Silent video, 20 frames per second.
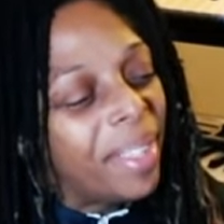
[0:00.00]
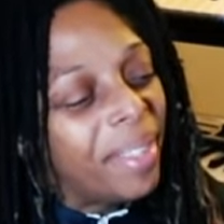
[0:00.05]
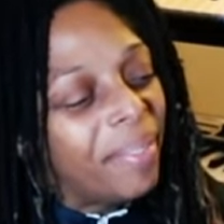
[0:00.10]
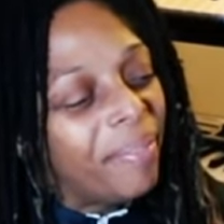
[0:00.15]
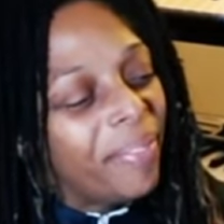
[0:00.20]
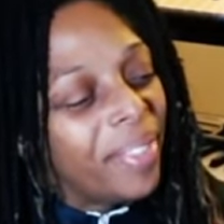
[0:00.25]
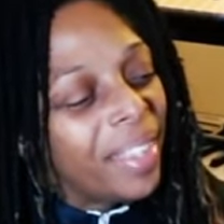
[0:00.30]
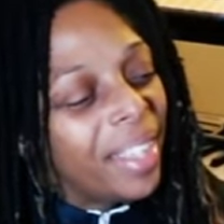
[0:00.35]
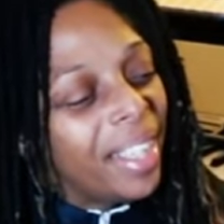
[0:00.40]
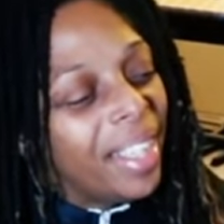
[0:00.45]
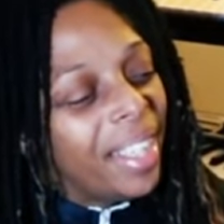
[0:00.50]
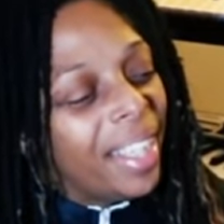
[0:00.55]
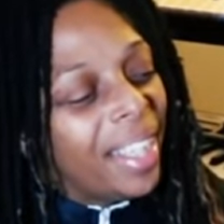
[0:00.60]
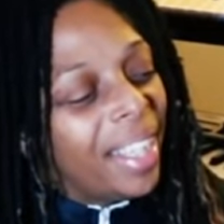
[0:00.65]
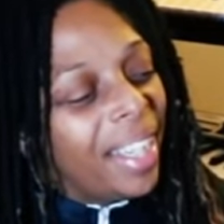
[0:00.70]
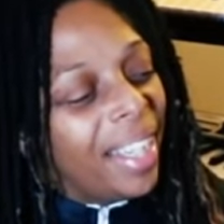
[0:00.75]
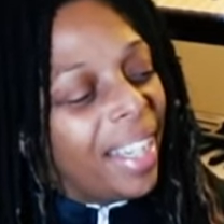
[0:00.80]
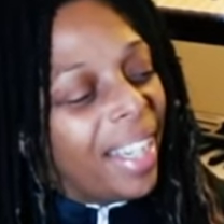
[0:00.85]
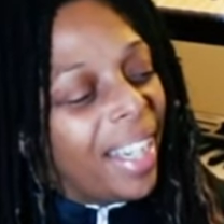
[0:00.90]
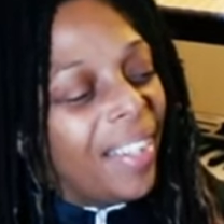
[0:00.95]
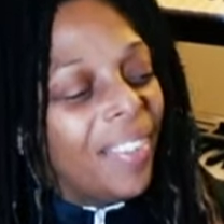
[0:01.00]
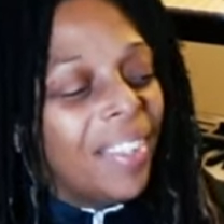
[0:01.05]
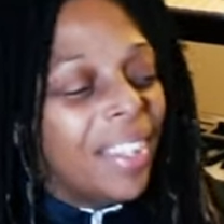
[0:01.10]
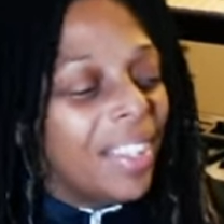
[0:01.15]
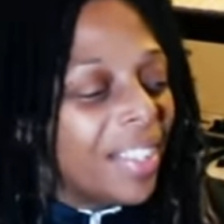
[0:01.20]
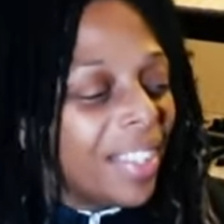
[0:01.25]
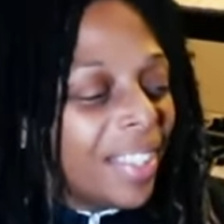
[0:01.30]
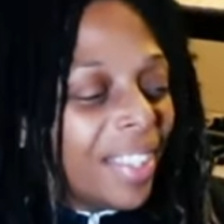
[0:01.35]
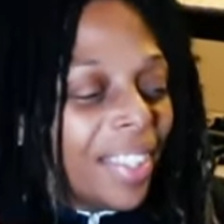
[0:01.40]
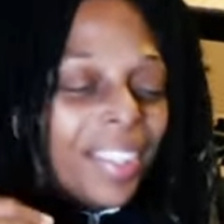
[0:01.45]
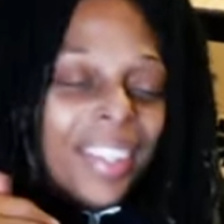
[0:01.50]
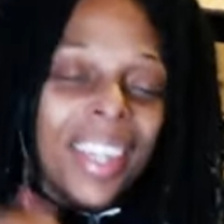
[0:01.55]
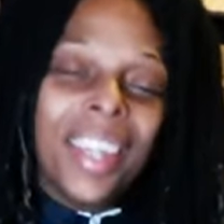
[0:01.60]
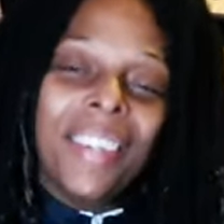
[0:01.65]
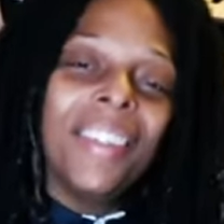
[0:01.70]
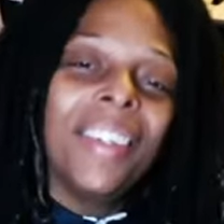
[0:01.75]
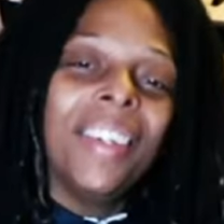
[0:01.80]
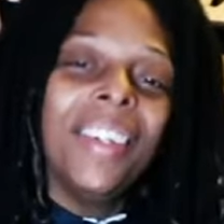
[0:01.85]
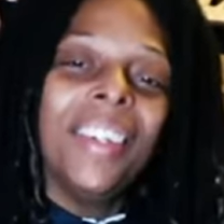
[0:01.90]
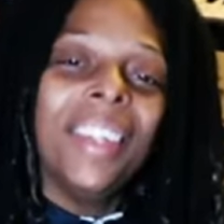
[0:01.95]
But anyways, let's
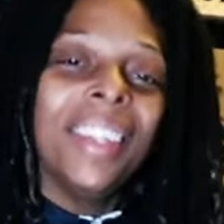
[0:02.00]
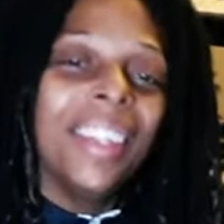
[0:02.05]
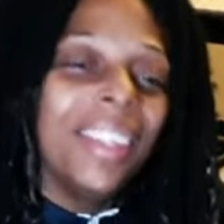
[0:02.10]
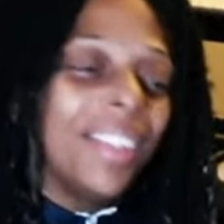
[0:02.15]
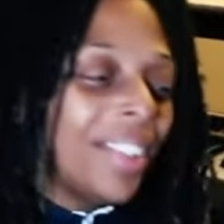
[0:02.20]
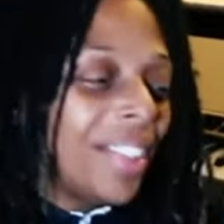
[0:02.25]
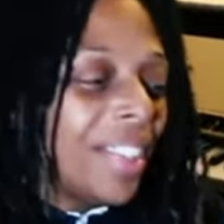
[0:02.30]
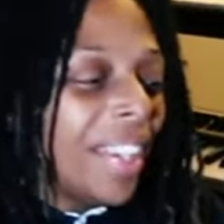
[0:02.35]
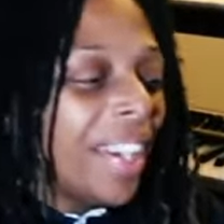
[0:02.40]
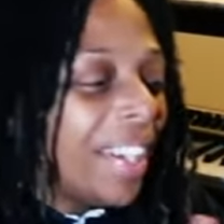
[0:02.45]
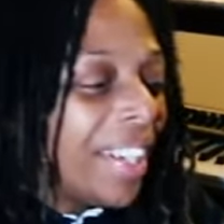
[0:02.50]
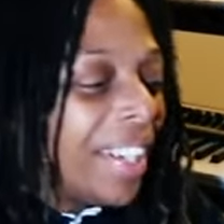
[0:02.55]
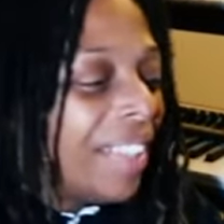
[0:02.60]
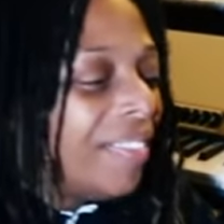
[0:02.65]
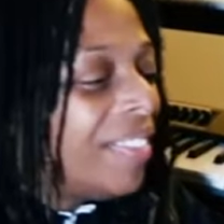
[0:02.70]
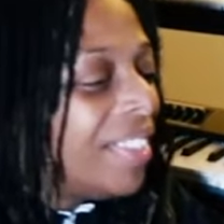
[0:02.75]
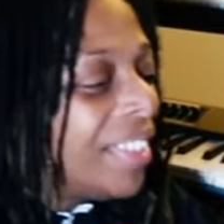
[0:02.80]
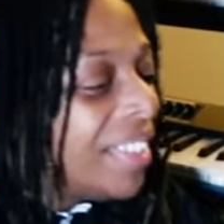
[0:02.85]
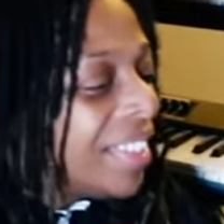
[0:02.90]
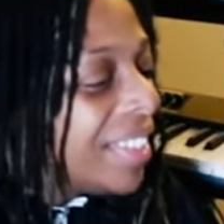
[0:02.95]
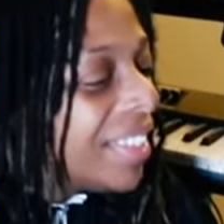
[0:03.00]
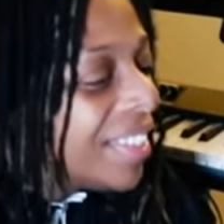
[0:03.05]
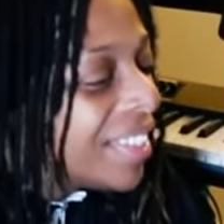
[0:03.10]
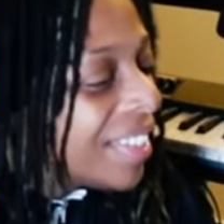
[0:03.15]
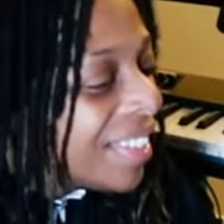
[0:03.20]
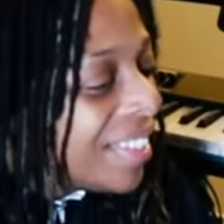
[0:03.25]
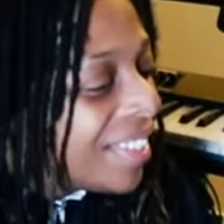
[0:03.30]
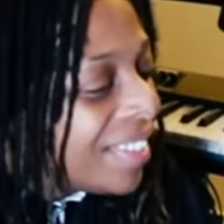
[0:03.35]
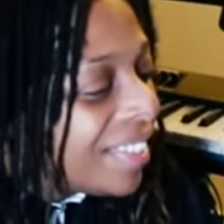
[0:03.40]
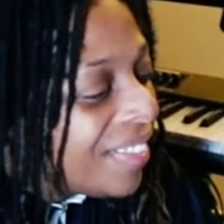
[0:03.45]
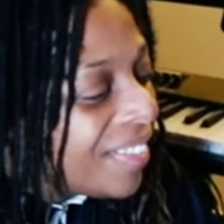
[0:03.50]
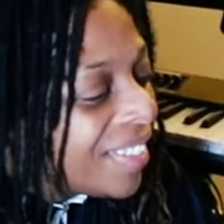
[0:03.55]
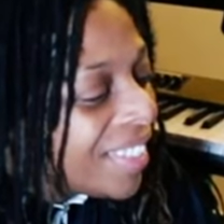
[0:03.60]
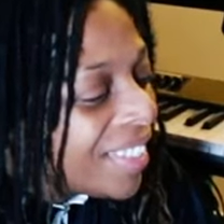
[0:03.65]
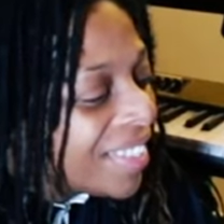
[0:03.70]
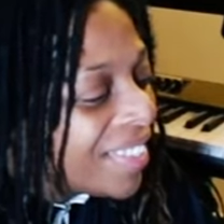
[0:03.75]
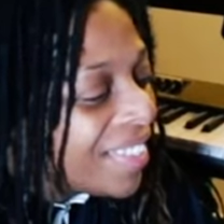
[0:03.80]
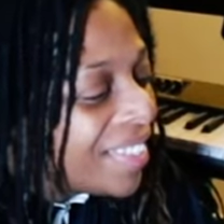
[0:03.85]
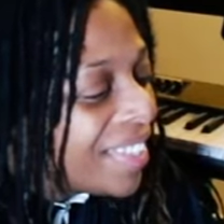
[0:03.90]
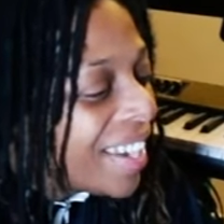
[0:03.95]
keep going. Let's check out more of this. Let's see what
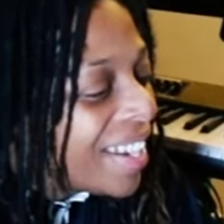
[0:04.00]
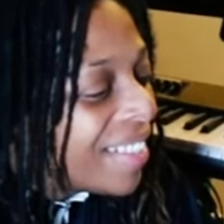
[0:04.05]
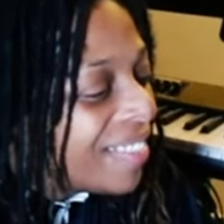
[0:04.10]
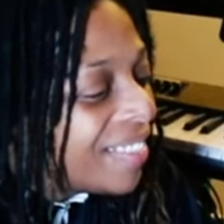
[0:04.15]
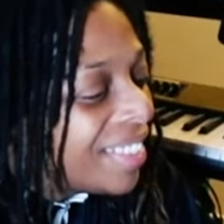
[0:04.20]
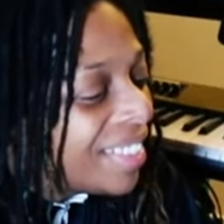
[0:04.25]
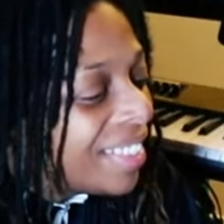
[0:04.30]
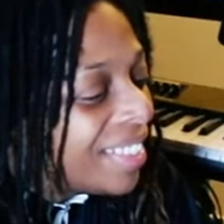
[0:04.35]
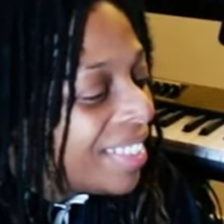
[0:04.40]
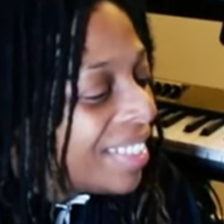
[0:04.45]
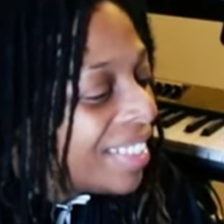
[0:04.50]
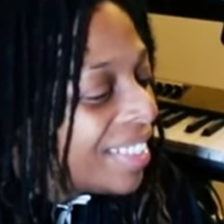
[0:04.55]
else is happening.